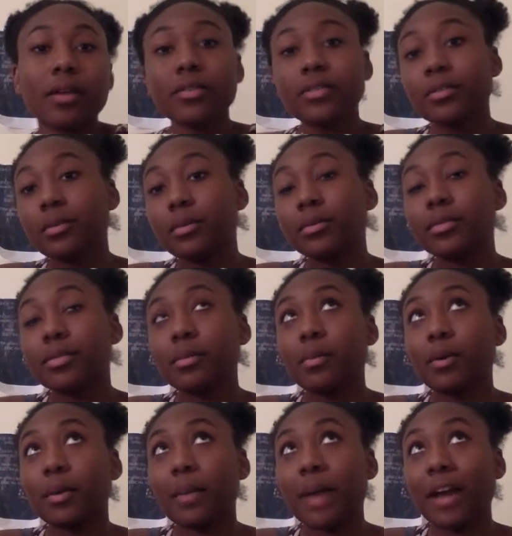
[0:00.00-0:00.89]
also
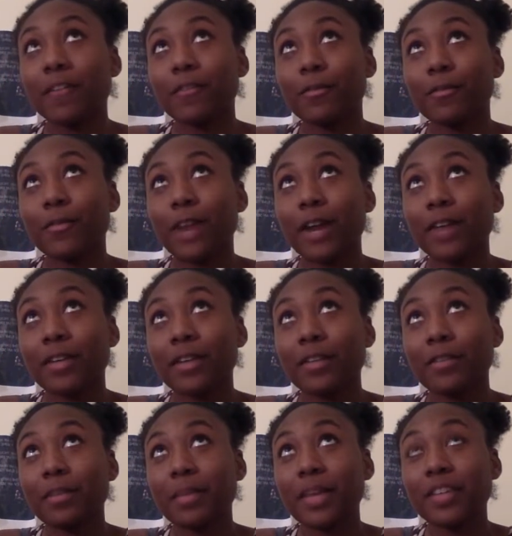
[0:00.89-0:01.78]
some more
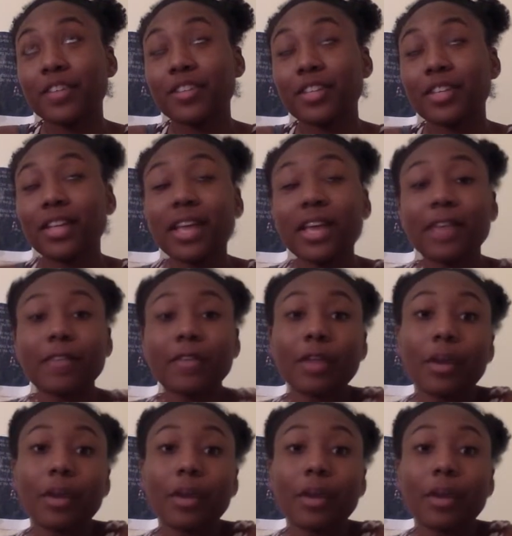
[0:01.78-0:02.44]
background information.